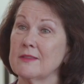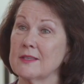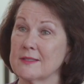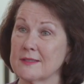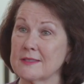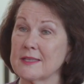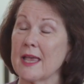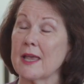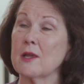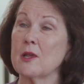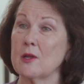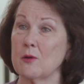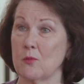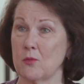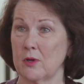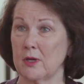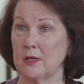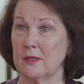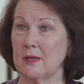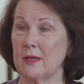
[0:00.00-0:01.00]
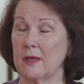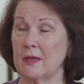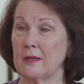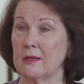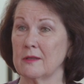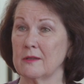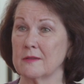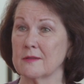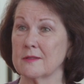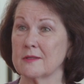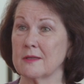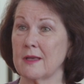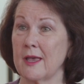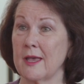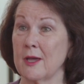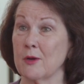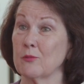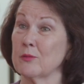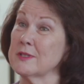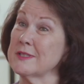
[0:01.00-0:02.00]
The second one is
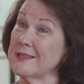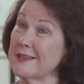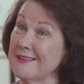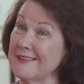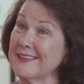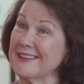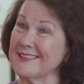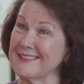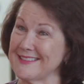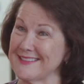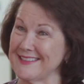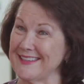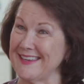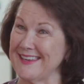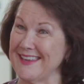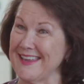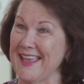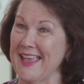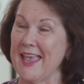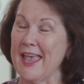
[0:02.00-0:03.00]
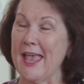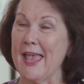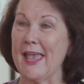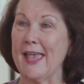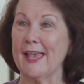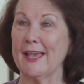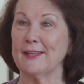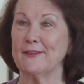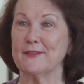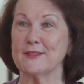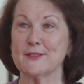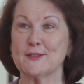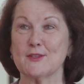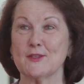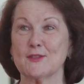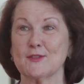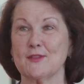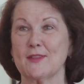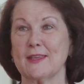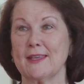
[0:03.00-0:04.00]
resiliency. And this
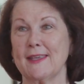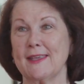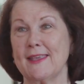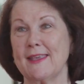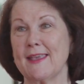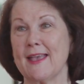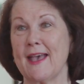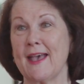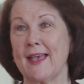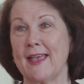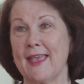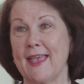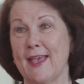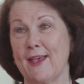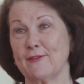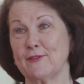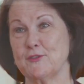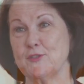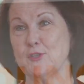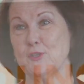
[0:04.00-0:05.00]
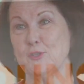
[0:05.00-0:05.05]
is I have